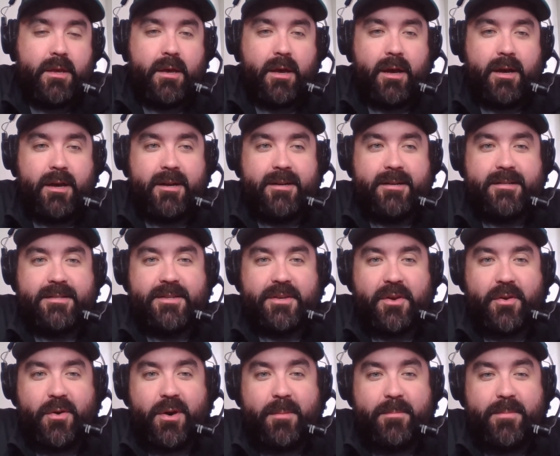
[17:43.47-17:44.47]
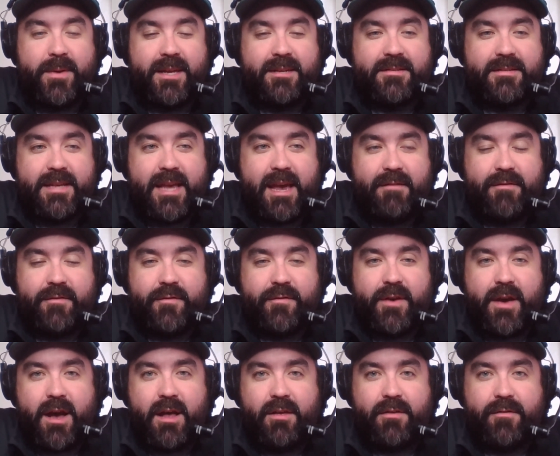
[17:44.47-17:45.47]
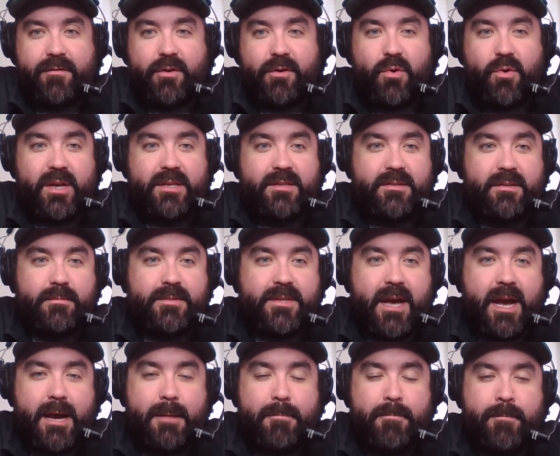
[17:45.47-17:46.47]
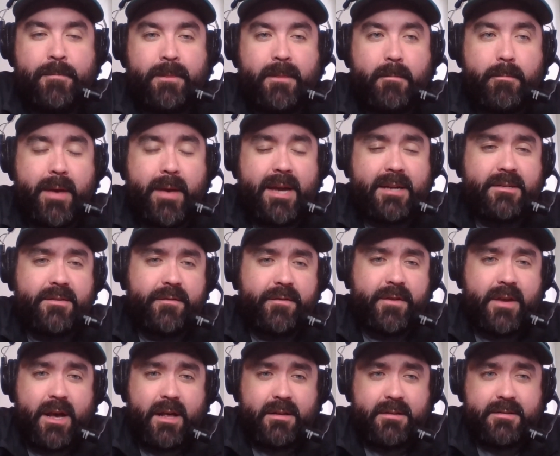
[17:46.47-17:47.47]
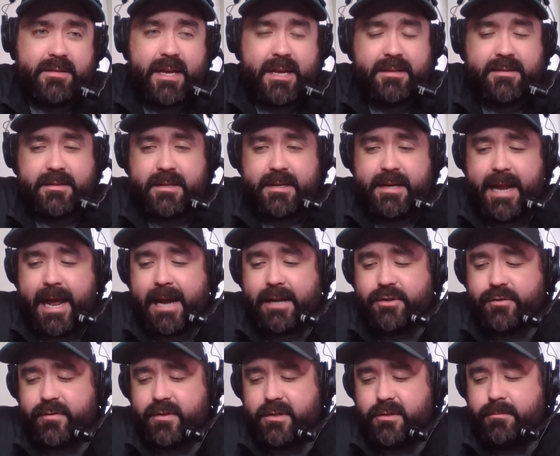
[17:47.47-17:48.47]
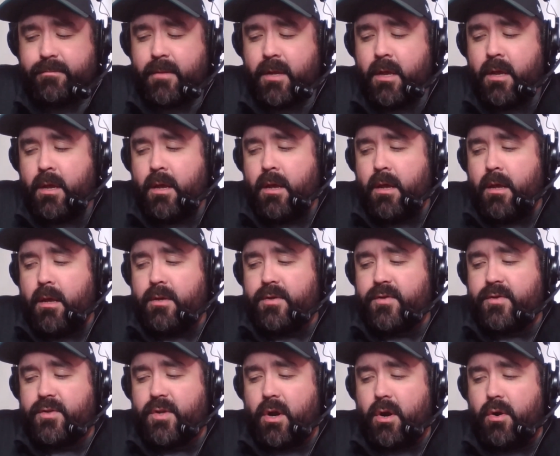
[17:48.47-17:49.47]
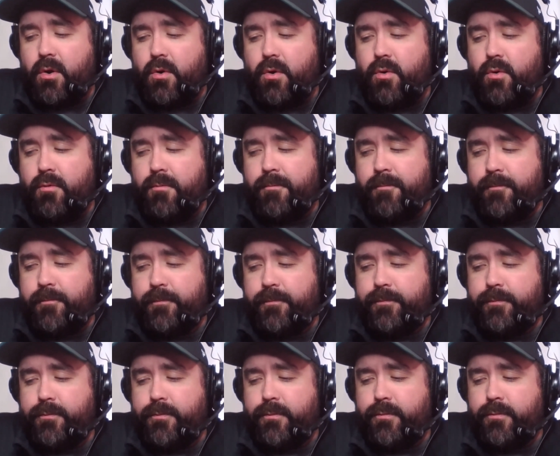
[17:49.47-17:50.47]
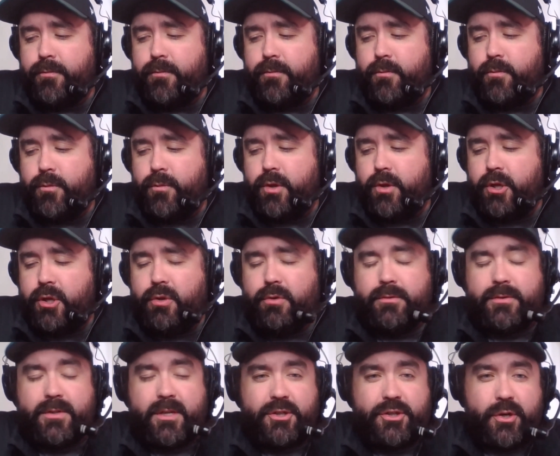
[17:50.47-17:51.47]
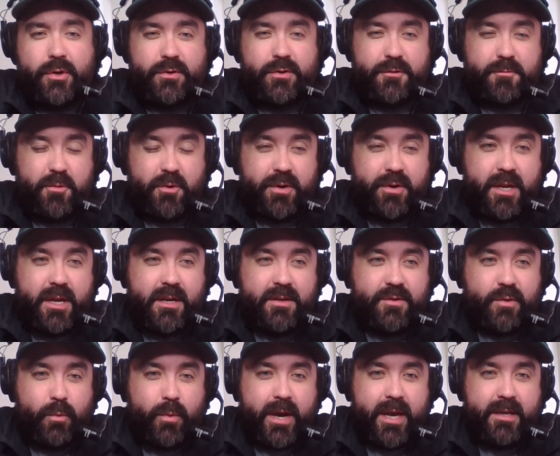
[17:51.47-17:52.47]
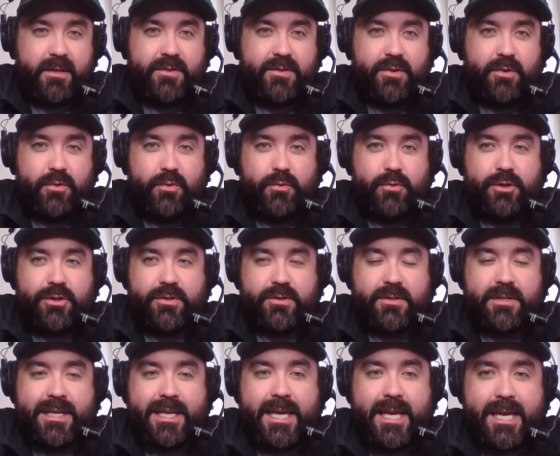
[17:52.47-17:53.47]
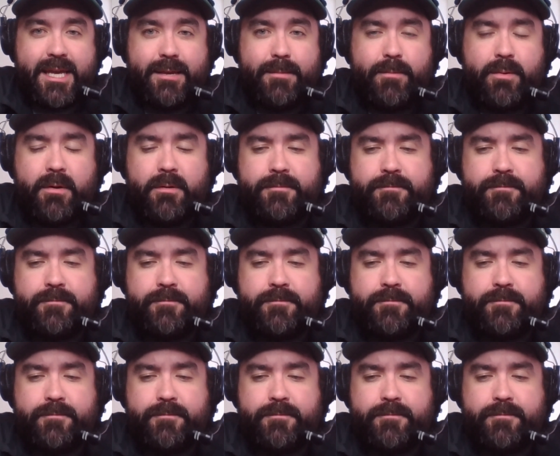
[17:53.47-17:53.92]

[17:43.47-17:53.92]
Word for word: uh, to go up against Kevin Fiala for quite some time, back to Fiala's days in Nashville. So using Jonas Brodin as a way to just keep